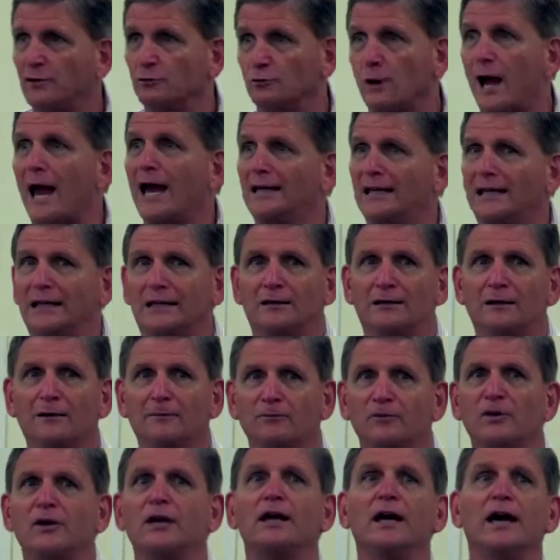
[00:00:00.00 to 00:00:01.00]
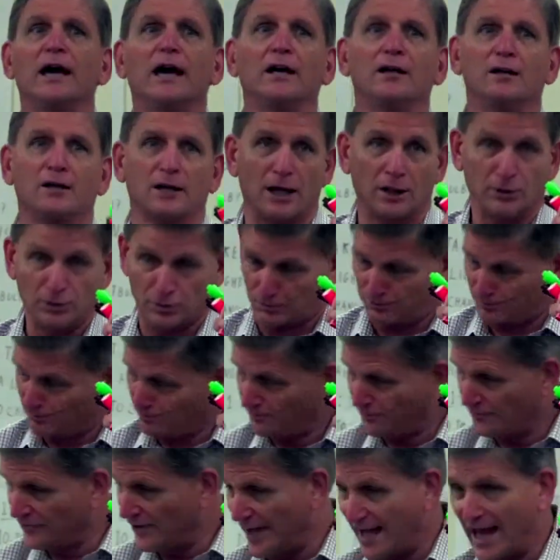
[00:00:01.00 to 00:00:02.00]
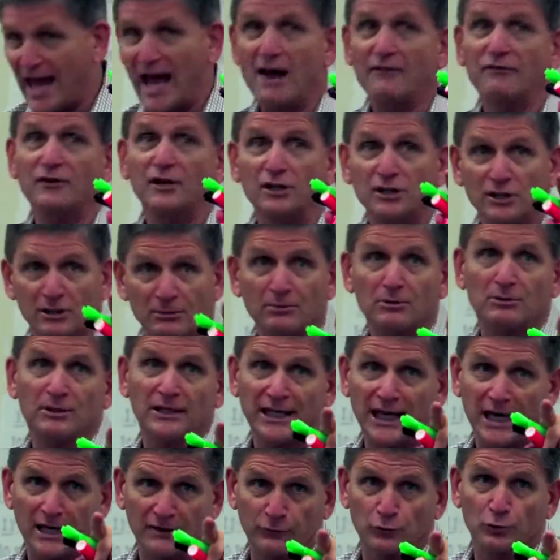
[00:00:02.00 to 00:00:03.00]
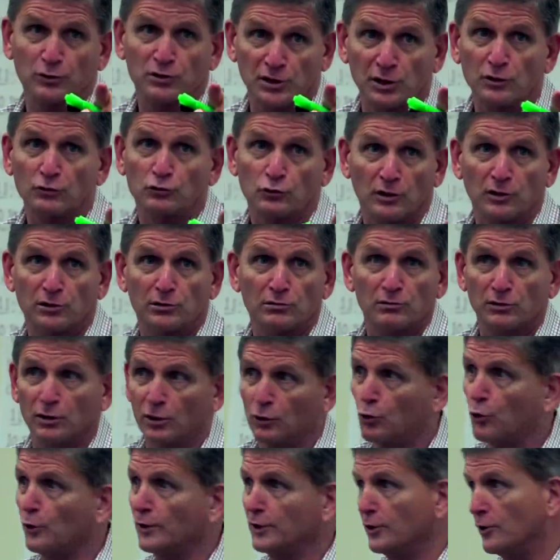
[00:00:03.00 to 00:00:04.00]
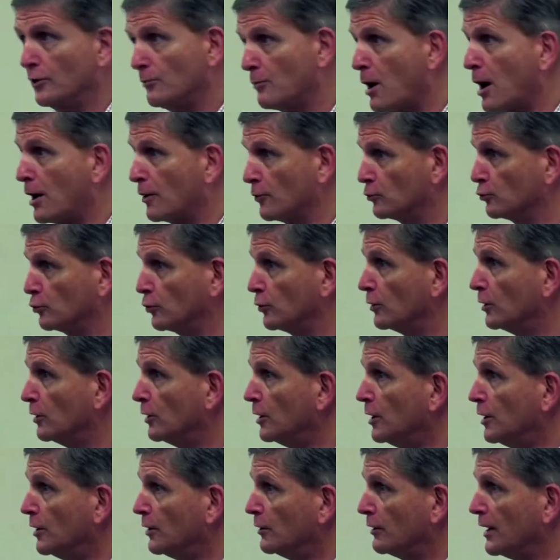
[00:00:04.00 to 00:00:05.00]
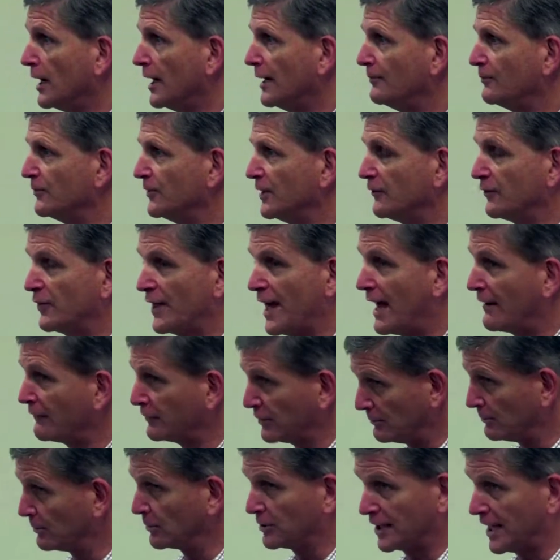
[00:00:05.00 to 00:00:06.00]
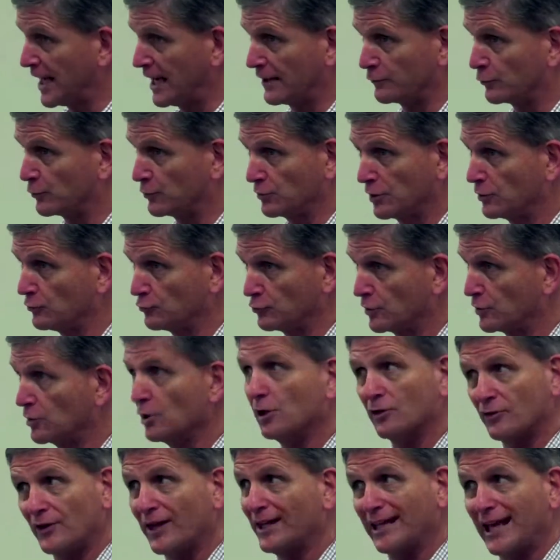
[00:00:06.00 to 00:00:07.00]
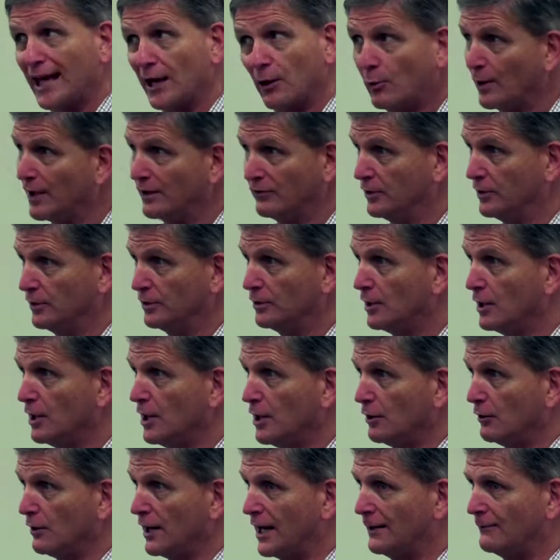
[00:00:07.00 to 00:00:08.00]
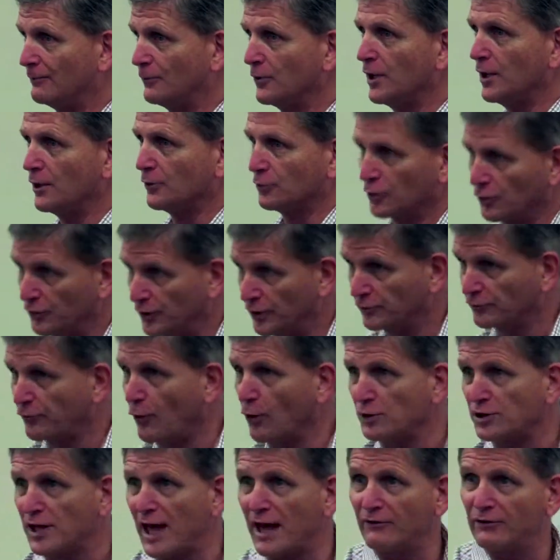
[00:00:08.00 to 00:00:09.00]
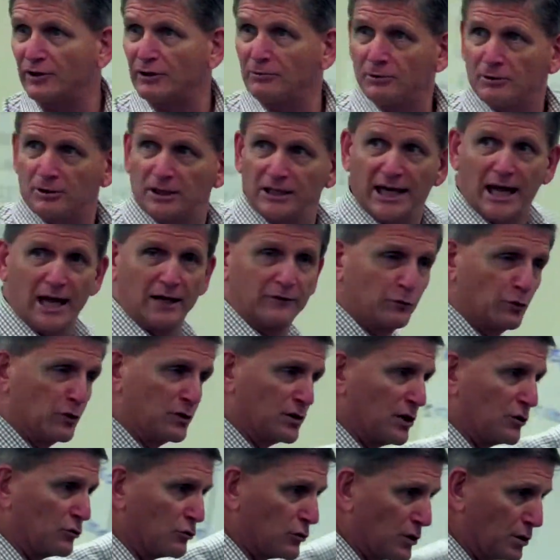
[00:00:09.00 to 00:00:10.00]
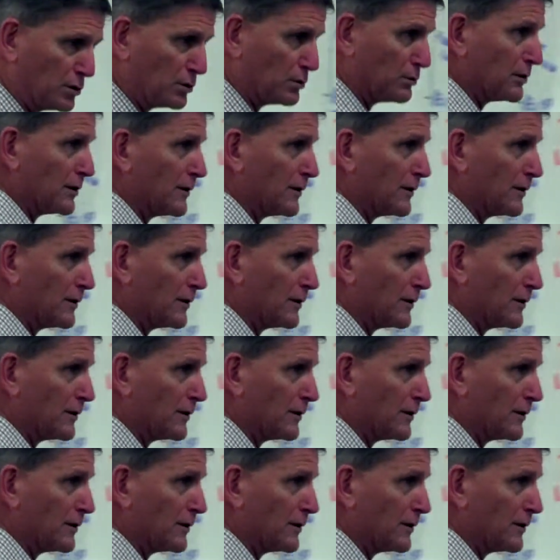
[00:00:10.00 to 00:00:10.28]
in writing, unless they have inimically adverse interests, according to the model rule, right? If they have inimically adverse interests, they can't waive it, right? Do these folks have inimically adverse interests?